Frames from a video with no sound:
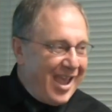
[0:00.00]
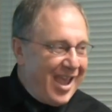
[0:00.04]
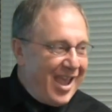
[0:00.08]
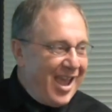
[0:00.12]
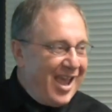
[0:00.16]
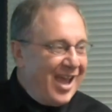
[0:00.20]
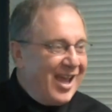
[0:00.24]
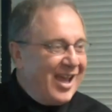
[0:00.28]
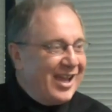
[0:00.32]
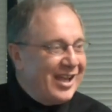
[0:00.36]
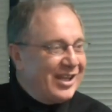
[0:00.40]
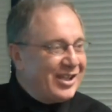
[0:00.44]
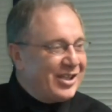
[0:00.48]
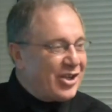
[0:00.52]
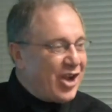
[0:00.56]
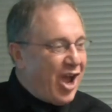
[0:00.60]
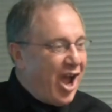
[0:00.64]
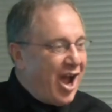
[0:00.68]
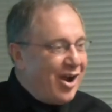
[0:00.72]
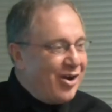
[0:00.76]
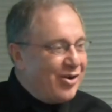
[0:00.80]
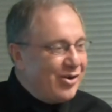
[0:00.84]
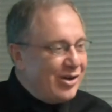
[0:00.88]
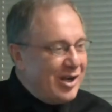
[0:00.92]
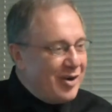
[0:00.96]
And
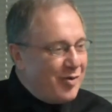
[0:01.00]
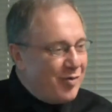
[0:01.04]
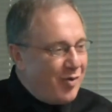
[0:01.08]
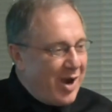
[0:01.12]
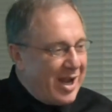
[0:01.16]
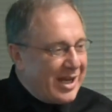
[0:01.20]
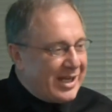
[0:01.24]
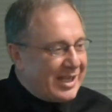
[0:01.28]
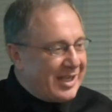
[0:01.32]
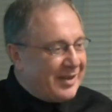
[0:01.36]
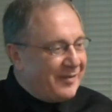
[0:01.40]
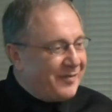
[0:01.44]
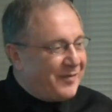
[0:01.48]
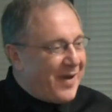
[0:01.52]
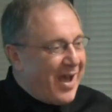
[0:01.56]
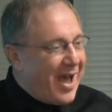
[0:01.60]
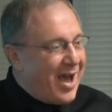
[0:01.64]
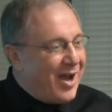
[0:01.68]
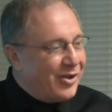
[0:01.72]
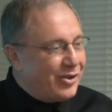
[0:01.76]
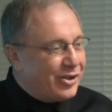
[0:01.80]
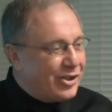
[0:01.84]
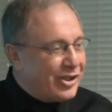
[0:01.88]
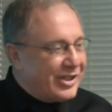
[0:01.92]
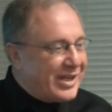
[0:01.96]
only when he
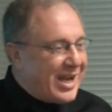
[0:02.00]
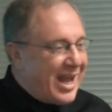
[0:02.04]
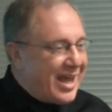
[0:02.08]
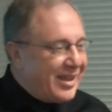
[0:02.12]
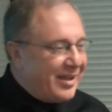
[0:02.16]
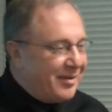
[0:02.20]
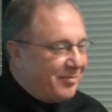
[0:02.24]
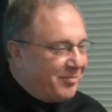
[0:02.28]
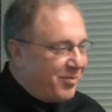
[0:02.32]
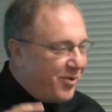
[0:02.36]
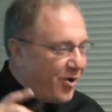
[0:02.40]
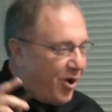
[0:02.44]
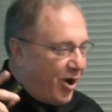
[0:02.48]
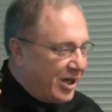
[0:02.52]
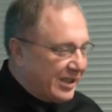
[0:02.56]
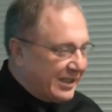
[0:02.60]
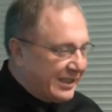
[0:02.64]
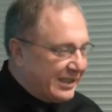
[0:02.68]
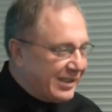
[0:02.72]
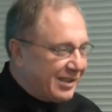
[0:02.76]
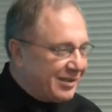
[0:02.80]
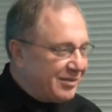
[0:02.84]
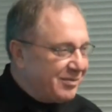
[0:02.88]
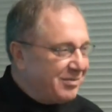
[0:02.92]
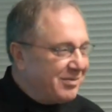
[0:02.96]
found another
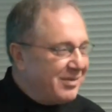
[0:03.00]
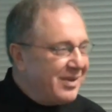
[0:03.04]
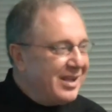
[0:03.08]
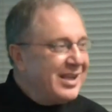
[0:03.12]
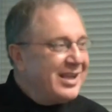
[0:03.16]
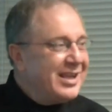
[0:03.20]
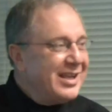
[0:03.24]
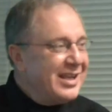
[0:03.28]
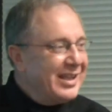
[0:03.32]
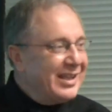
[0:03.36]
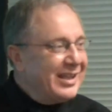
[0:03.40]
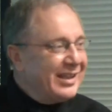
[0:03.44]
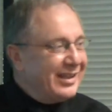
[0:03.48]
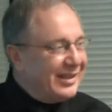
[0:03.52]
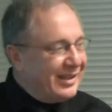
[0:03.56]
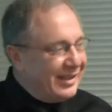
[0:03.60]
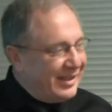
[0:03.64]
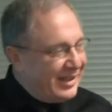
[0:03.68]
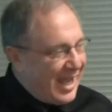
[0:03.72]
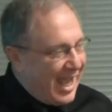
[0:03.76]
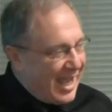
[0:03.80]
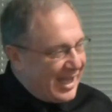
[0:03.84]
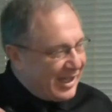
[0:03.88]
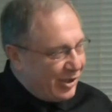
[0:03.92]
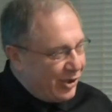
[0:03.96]
boss,
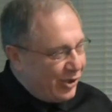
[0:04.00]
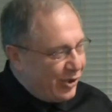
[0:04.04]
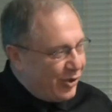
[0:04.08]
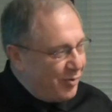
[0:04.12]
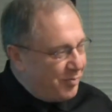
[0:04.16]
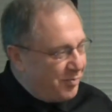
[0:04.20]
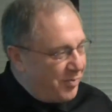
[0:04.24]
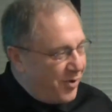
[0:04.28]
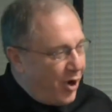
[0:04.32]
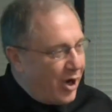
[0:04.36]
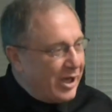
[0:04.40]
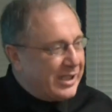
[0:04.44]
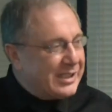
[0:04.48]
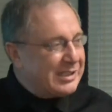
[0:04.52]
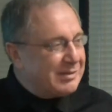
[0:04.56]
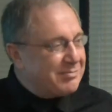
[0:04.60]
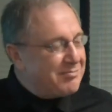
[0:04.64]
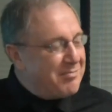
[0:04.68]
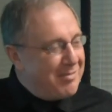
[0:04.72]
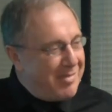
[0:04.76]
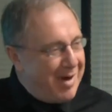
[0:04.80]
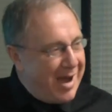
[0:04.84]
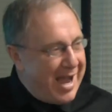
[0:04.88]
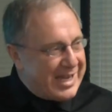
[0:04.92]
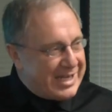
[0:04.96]
that new boss,
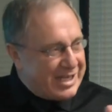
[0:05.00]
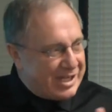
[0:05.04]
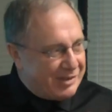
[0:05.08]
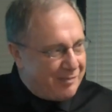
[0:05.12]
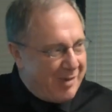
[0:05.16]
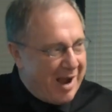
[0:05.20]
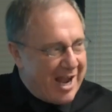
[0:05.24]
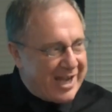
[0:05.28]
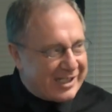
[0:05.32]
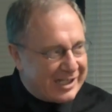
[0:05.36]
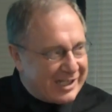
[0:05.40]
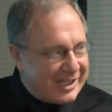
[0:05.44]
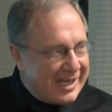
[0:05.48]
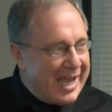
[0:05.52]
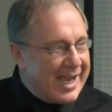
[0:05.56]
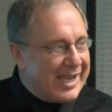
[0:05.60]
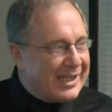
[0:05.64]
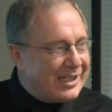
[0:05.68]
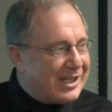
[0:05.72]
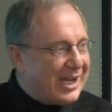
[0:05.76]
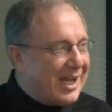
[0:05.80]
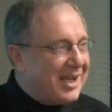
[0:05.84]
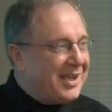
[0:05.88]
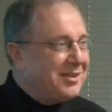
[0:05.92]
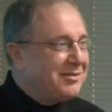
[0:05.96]
much, much
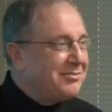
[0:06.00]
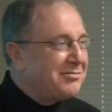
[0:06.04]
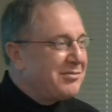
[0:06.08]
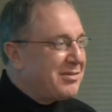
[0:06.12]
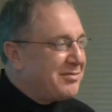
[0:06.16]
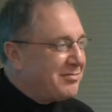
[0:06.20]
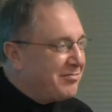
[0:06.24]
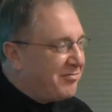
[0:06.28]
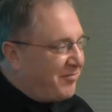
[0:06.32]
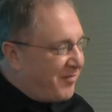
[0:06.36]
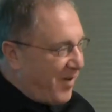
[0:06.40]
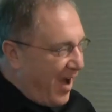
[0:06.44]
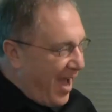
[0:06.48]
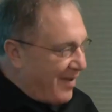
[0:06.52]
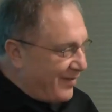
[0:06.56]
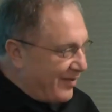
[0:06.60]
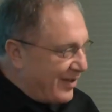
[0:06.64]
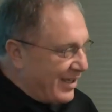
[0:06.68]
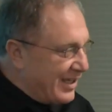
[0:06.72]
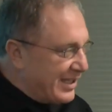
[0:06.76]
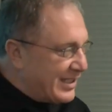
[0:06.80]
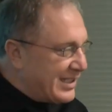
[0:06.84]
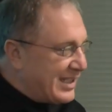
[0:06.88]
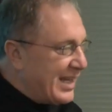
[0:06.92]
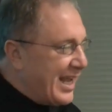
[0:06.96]
later, five
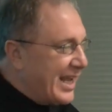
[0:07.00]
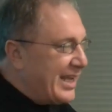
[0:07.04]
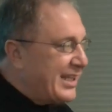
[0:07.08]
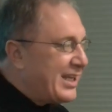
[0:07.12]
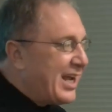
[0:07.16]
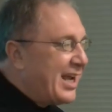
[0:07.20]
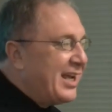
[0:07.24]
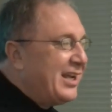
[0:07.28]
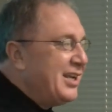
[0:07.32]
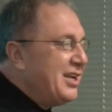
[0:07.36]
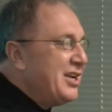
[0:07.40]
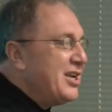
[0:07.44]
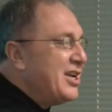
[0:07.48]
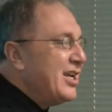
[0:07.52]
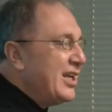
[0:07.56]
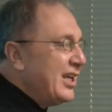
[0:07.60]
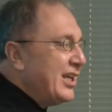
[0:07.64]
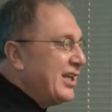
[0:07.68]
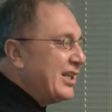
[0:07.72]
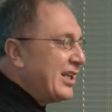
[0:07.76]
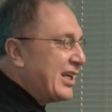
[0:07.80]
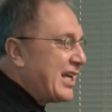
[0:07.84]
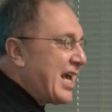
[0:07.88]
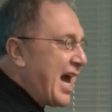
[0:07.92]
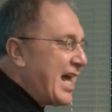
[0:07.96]
years later,
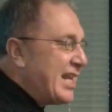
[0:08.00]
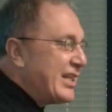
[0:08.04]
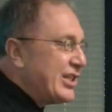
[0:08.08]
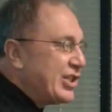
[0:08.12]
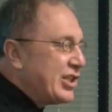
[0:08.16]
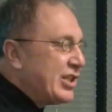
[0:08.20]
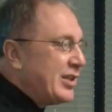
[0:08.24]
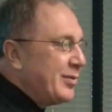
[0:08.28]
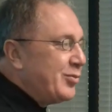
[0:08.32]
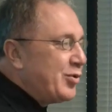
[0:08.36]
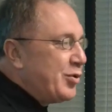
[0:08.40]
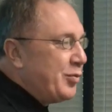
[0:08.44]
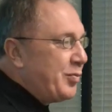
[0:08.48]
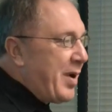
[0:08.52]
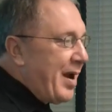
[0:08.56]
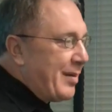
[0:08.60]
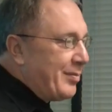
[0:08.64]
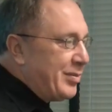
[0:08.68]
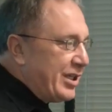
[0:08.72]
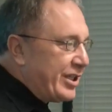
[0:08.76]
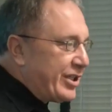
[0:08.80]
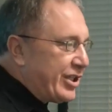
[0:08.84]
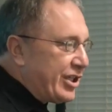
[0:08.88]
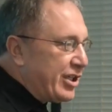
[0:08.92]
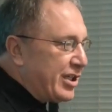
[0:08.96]
encouraged him to
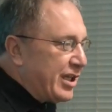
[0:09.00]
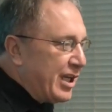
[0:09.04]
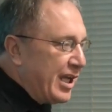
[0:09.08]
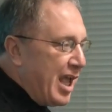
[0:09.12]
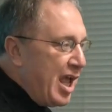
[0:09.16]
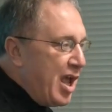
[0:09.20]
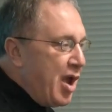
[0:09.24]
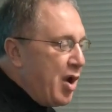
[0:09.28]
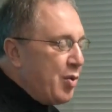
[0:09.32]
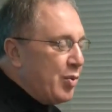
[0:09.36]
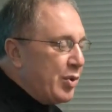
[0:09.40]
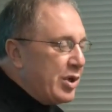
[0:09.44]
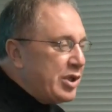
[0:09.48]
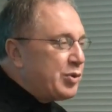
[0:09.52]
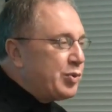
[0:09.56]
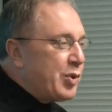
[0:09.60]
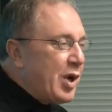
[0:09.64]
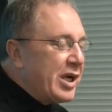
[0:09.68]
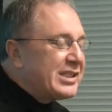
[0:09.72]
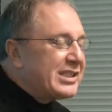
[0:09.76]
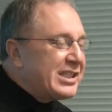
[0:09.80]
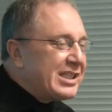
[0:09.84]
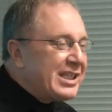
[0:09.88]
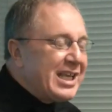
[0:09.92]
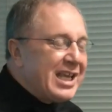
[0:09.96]
publish it. Which
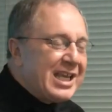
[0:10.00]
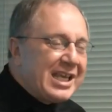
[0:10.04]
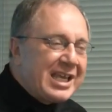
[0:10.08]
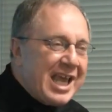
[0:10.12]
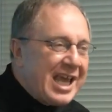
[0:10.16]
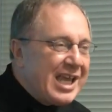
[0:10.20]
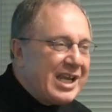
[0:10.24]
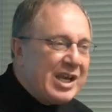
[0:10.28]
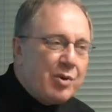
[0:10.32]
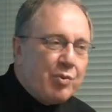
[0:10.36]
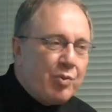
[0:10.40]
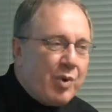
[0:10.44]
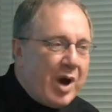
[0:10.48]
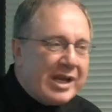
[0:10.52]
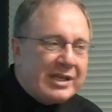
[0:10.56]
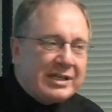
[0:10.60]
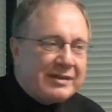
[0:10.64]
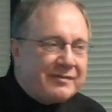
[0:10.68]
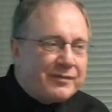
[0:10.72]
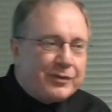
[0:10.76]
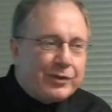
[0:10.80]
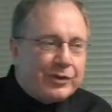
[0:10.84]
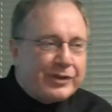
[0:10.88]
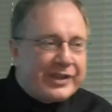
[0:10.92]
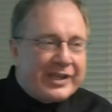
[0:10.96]
was, again, a
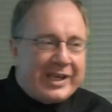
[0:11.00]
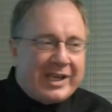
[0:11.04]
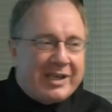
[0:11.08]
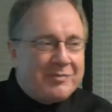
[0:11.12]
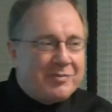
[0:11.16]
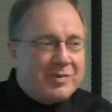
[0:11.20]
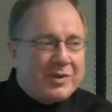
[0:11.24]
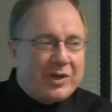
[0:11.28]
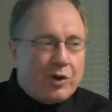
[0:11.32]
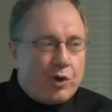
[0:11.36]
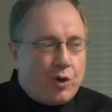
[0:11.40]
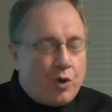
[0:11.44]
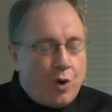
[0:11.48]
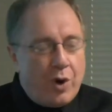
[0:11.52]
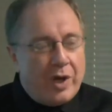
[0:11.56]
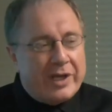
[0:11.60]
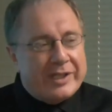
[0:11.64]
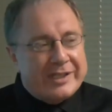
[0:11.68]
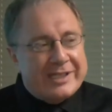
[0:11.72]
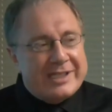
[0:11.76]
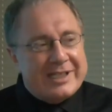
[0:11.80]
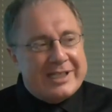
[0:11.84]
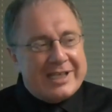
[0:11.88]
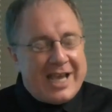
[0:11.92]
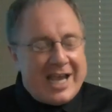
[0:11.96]
wonderful thing
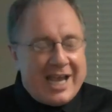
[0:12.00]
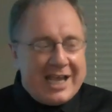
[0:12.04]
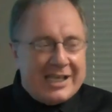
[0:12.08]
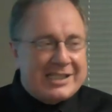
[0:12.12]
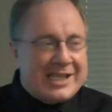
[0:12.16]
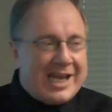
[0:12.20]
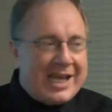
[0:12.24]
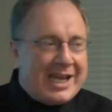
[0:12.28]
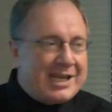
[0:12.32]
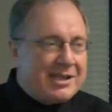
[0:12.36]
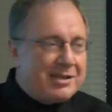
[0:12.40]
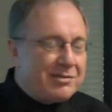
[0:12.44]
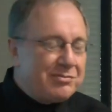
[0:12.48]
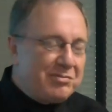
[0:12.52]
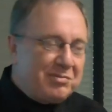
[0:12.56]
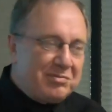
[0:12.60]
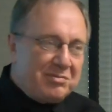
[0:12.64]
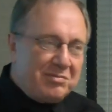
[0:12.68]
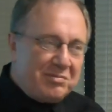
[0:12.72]
because, as I